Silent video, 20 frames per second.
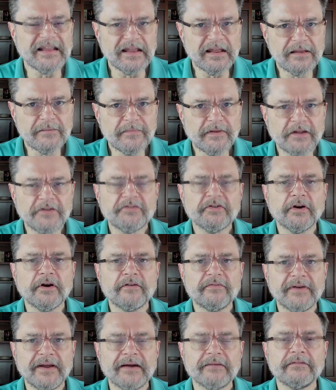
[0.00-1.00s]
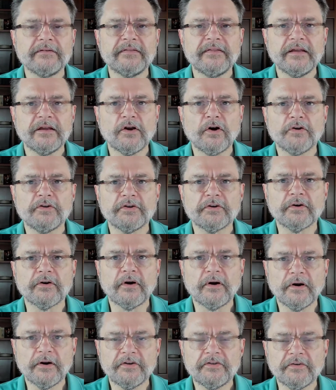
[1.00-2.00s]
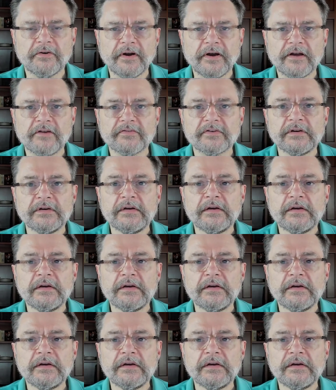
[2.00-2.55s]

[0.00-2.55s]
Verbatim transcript: image of everything on your hard drive.